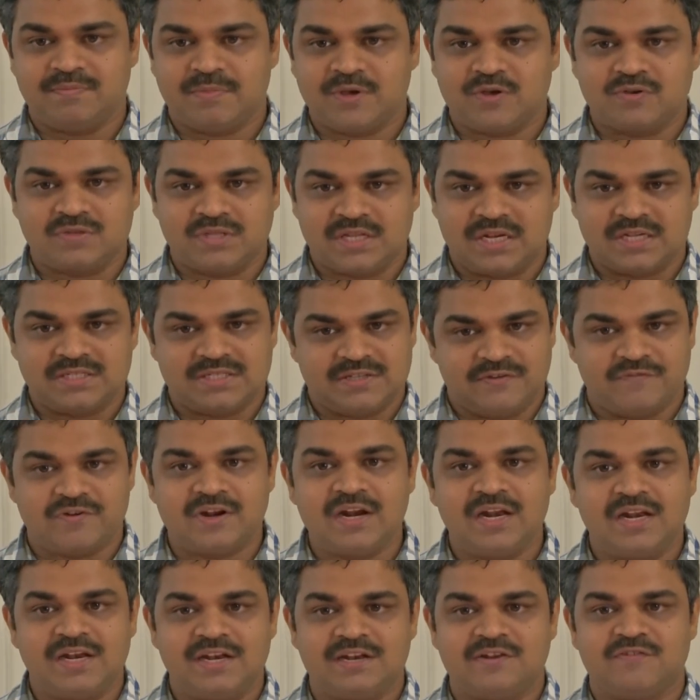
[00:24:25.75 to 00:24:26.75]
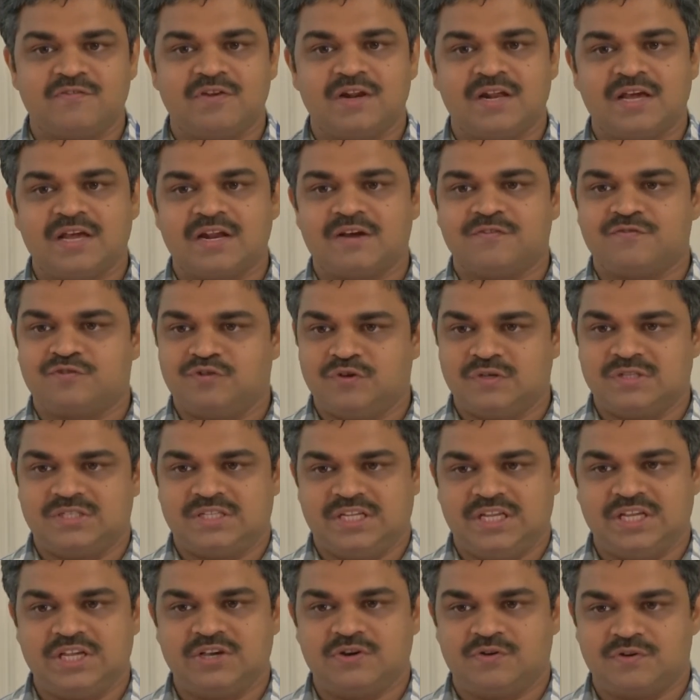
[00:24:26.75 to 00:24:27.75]
Because there are several interval graphs you are
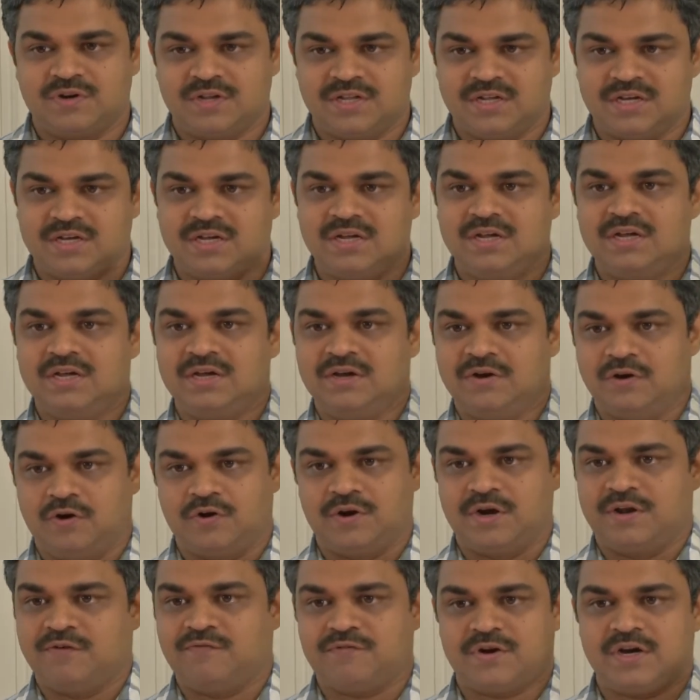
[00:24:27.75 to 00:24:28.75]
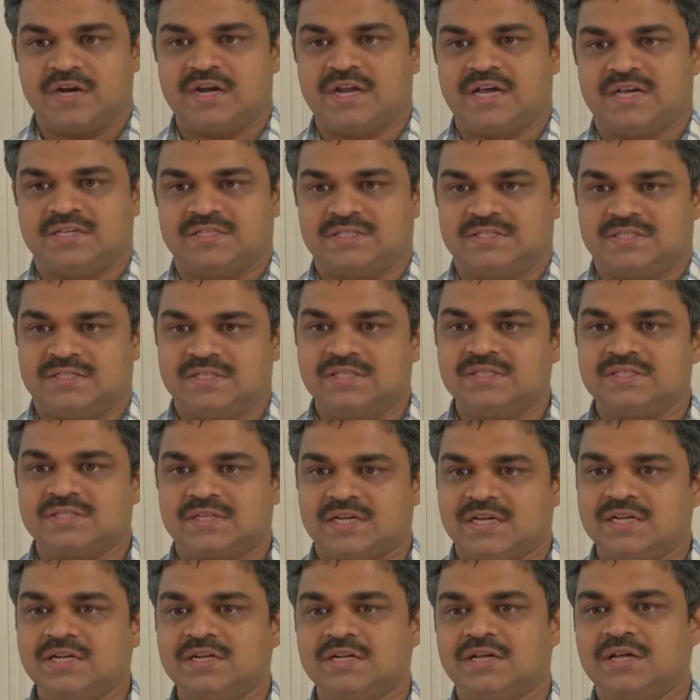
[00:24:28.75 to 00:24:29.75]
seeing on different axes,
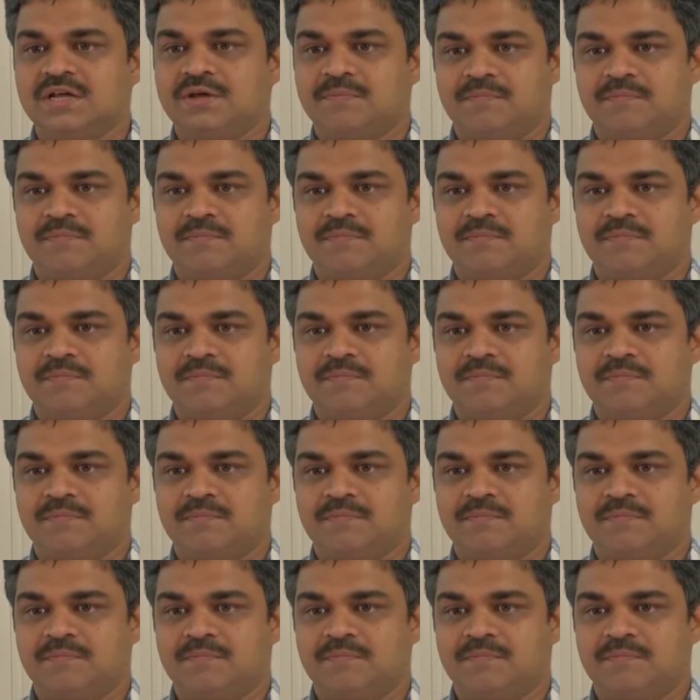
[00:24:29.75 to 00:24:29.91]
right?